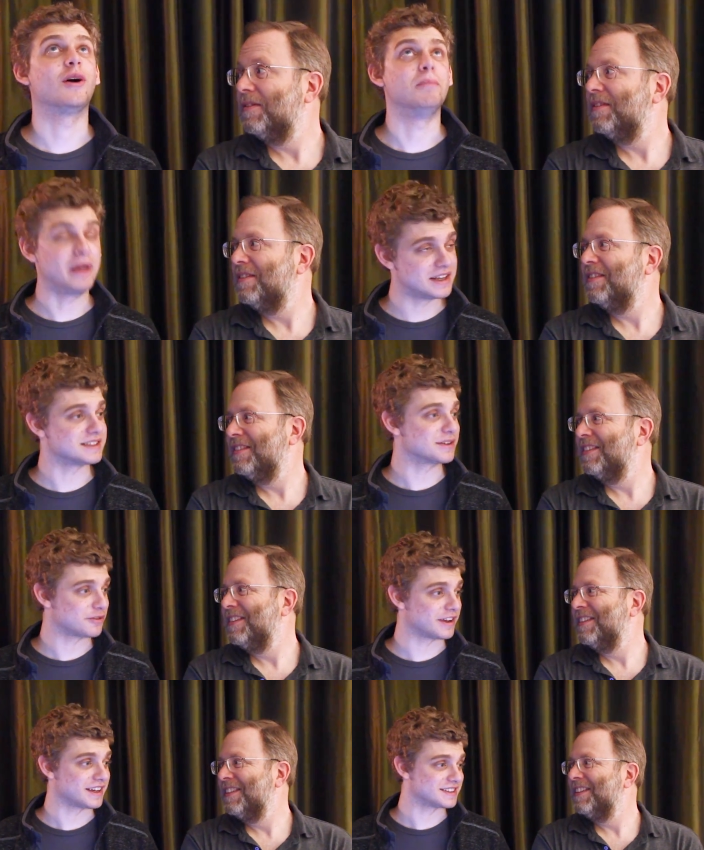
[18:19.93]
Speaker 1: amazing
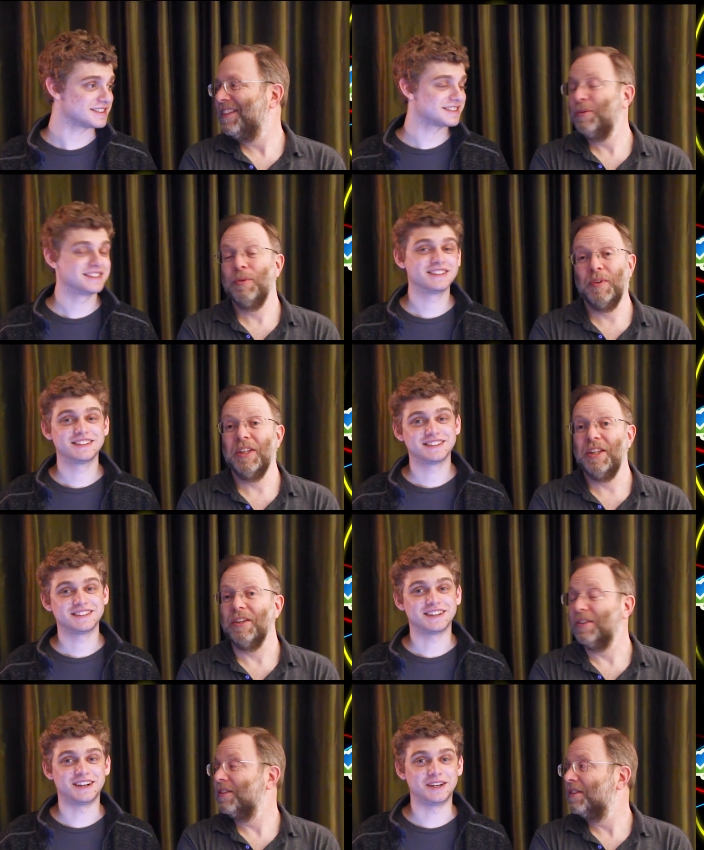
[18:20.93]
fans. We really do.